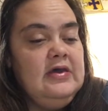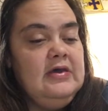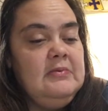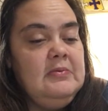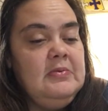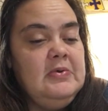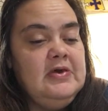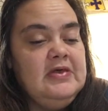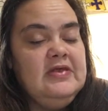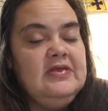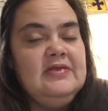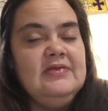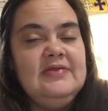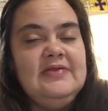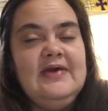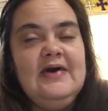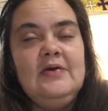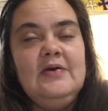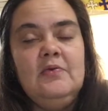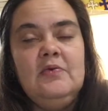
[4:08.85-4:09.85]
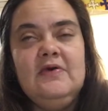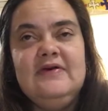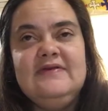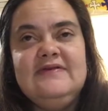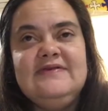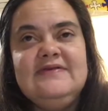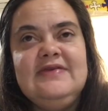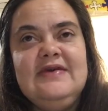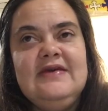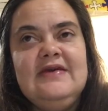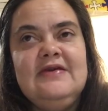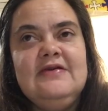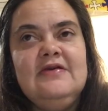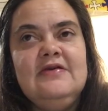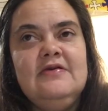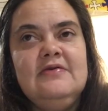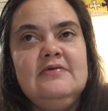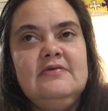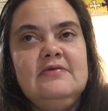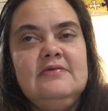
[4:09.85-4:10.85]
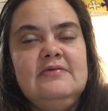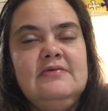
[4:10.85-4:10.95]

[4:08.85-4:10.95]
But that was there,